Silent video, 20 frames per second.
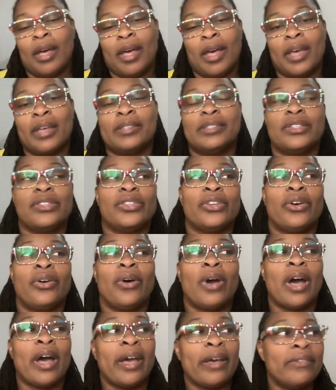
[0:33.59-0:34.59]
And so
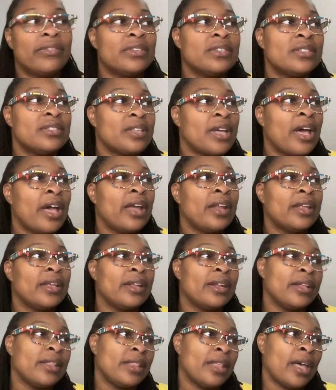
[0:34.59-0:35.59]
I've
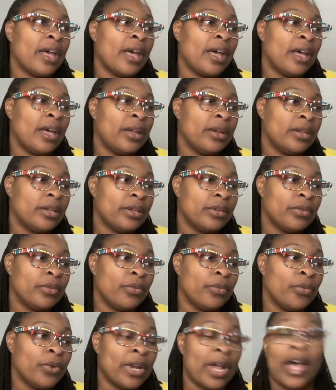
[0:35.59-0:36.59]
decided that
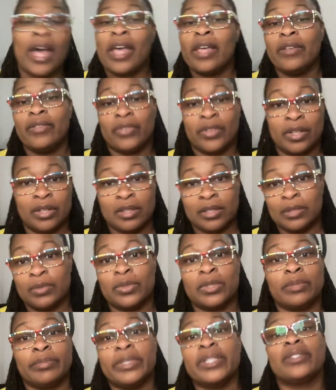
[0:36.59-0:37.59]
what I feel it
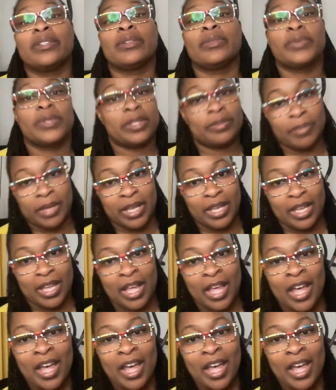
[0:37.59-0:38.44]
was missing was me.